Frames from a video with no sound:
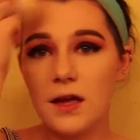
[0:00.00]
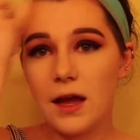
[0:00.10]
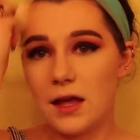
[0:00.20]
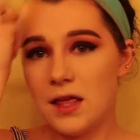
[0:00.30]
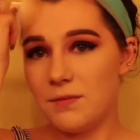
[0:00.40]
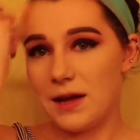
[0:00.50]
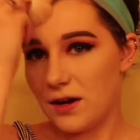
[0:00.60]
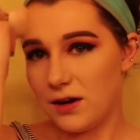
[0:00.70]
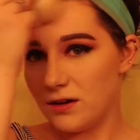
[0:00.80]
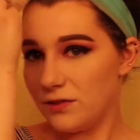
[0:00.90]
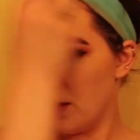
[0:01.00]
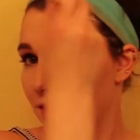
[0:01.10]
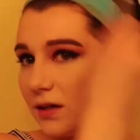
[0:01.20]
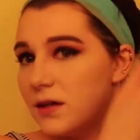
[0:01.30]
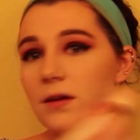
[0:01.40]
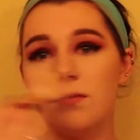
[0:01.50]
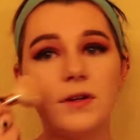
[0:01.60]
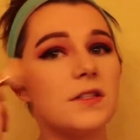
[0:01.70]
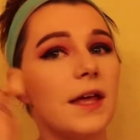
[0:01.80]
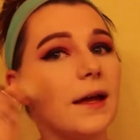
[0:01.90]
And my girlfriend
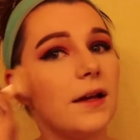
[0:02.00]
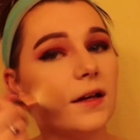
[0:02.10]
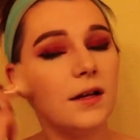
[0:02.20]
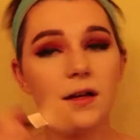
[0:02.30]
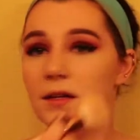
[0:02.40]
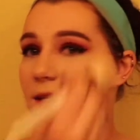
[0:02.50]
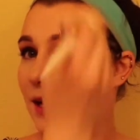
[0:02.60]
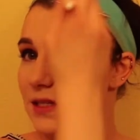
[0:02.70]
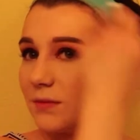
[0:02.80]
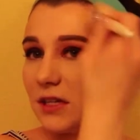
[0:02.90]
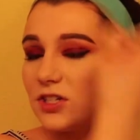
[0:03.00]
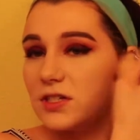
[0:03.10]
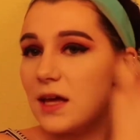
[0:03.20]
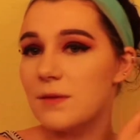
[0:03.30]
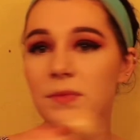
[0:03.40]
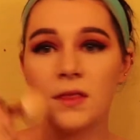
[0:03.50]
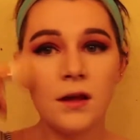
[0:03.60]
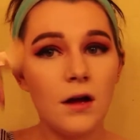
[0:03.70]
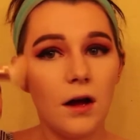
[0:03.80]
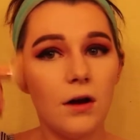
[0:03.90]
was like texting me, and she's like,
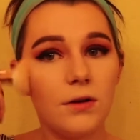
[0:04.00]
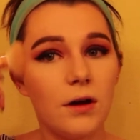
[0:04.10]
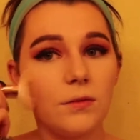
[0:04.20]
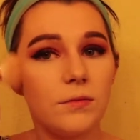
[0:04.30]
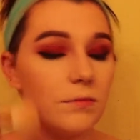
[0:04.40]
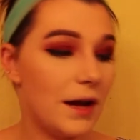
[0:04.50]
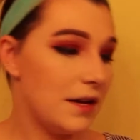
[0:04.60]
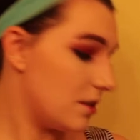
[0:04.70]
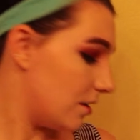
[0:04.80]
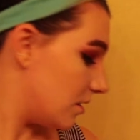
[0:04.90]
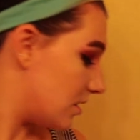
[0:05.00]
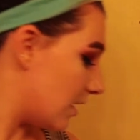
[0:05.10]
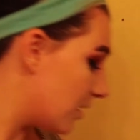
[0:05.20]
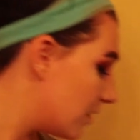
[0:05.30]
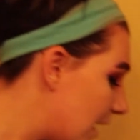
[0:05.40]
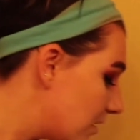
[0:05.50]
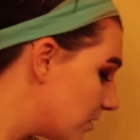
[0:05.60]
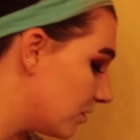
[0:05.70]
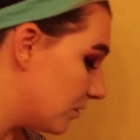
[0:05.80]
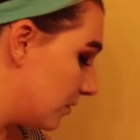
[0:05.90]
oh no, my son started that
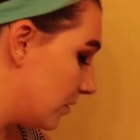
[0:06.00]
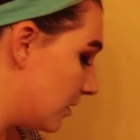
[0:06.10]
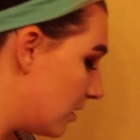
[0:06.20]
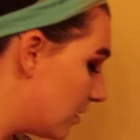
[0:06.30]
too.